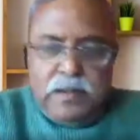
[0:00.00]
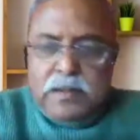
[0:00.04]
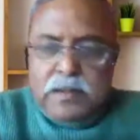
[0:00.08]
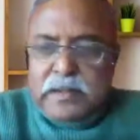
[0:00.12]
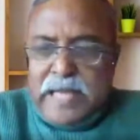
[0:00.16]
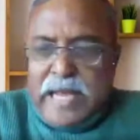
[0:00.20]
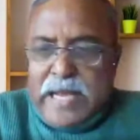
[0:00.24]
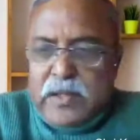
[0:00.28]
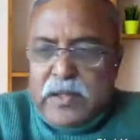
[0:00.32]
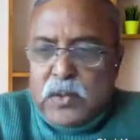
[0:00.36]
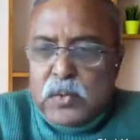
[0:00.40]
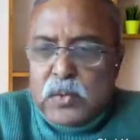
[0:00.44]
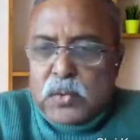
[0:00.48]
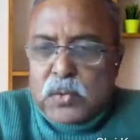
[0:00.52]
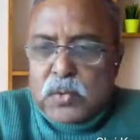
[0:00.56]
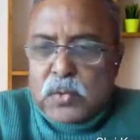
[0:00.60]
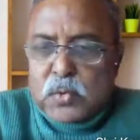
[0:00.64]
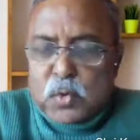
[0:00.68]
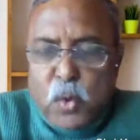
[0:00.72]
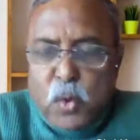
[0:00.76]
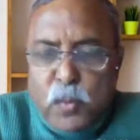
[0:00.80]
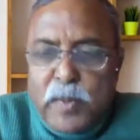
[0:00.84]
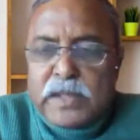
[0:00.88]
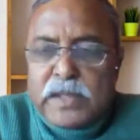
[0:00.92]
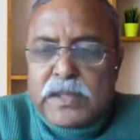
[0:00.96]
thank you
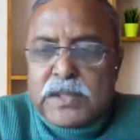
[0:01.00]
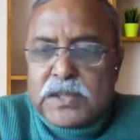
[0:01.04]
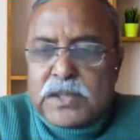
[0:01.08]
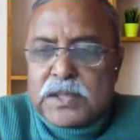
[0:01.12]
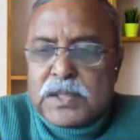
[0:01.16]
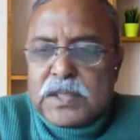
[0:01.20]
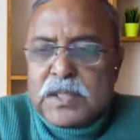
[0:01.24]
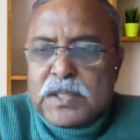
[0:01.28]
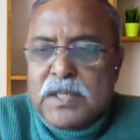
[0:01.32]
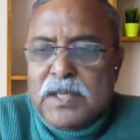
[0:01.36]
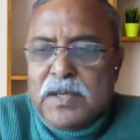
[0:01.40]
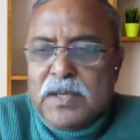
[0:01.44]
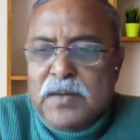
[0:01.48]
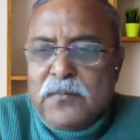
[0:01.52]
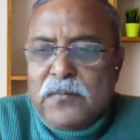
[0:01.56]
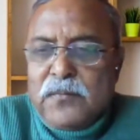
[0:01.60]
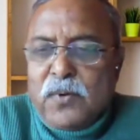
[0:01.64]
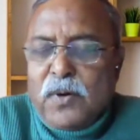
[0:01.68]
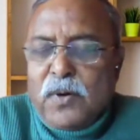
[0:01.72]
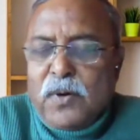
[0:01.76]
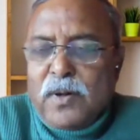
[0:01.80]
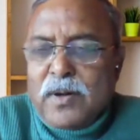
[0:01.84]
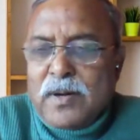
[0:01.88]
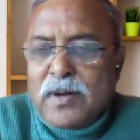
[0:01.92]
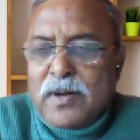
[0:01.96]
so much
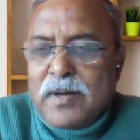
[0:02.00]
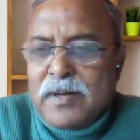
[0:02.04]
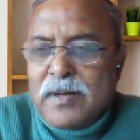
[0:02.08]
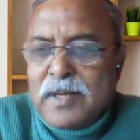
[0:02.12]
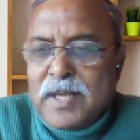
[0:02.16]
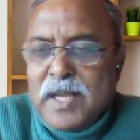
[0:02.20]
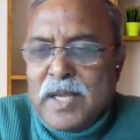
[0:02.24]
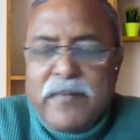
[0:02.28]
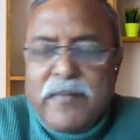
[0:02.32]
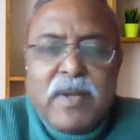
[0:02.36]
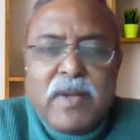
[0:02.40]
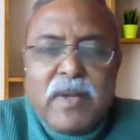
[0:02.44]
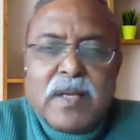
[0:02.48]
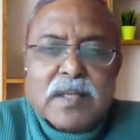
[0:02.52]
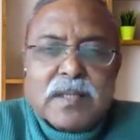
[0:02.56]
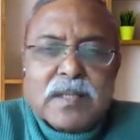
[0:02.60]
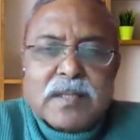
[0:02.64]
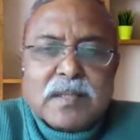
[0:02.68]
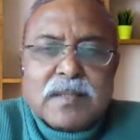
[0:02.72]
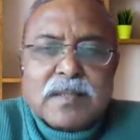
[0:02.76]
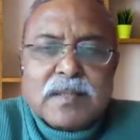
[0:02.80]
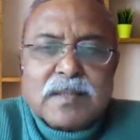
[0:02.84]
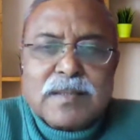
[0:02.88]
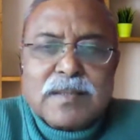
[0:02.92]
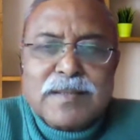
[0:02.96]
for giving
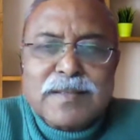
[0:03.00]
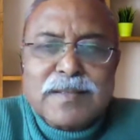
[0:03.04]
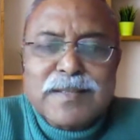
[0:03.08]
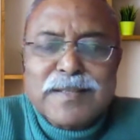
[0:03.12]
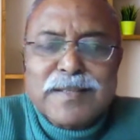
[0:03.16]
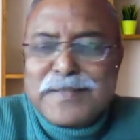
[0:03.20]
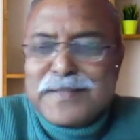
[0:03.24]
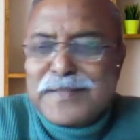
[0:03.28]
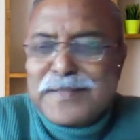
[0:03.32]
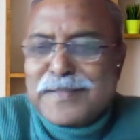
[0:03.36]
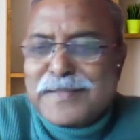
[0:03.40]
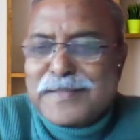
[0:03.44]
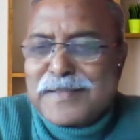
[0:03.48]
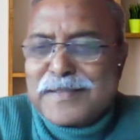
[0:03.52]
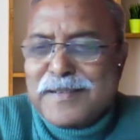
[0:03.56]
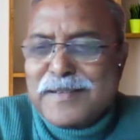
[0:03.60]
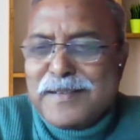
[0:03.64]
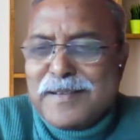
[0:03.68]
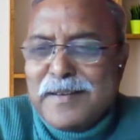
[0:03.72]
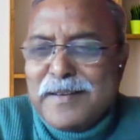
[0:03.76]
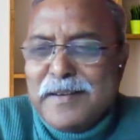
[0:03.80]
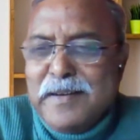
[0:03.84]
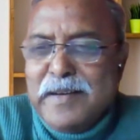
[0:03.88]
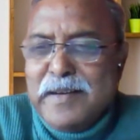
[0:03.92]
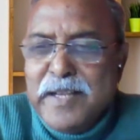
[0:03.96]
us this
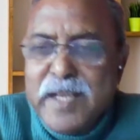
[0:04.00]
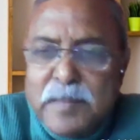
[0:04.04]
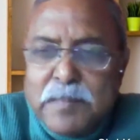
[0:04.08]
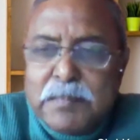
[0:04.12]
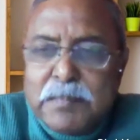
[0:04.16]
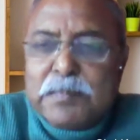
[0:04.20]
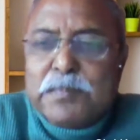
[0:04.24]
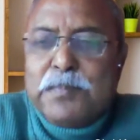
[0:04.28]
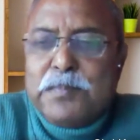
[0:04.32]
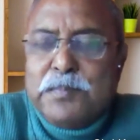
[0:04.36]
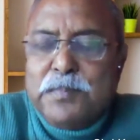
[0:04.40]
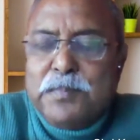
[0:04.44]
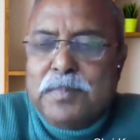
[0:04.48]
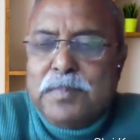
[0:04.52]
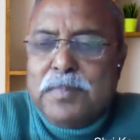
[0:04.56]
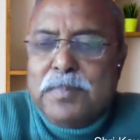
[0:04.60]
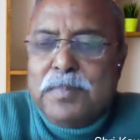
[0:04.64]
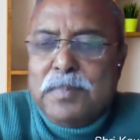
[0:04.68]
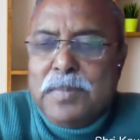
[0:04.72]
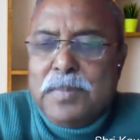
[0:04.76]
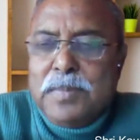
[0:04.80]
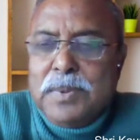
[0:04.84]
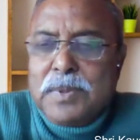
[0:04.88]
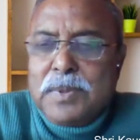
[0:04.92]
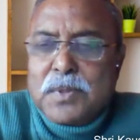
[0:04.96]
deep
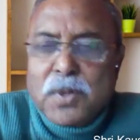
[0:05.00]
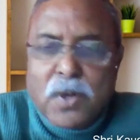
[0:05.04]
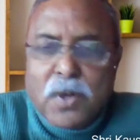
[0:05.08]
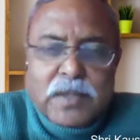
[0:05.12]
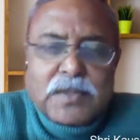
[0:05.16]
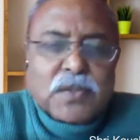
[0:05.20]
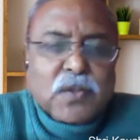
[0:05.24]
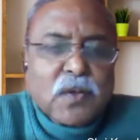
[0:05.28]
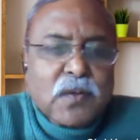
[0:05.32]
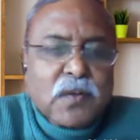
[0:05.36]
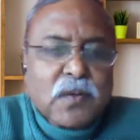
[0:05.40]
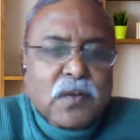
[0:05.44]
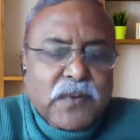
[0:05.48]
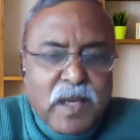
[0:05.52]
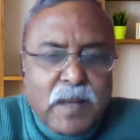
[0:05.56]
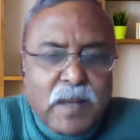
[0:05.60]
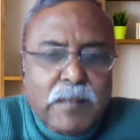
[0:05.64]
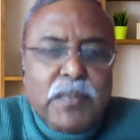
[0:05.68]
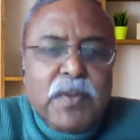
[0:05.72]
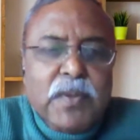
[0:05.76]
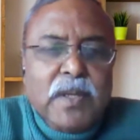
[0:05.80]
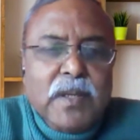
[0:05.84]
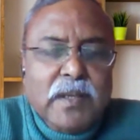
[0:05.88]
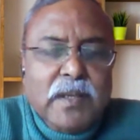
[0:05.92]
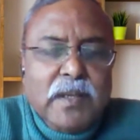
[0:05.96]
thoughts of
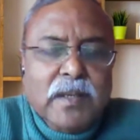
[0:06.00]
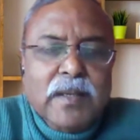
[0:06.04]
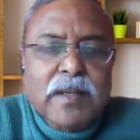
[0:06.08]
KP,